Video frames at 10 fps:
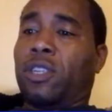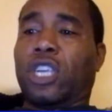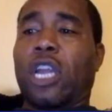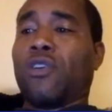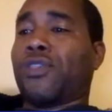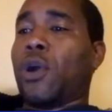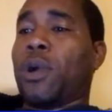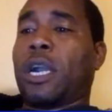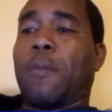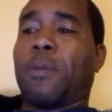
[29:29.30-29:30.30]
Charlo
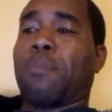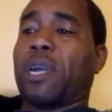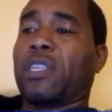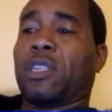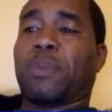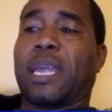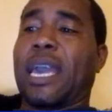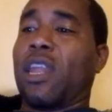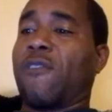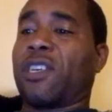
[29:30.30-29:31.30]
throwing a couple of punches, but it
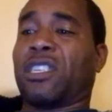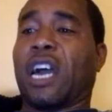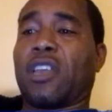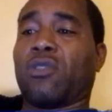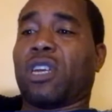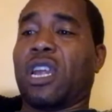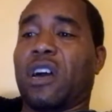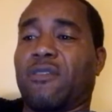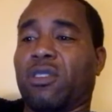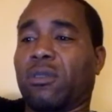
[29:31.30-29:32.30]
hit on Castano's
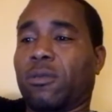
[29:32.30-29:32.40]
gloves.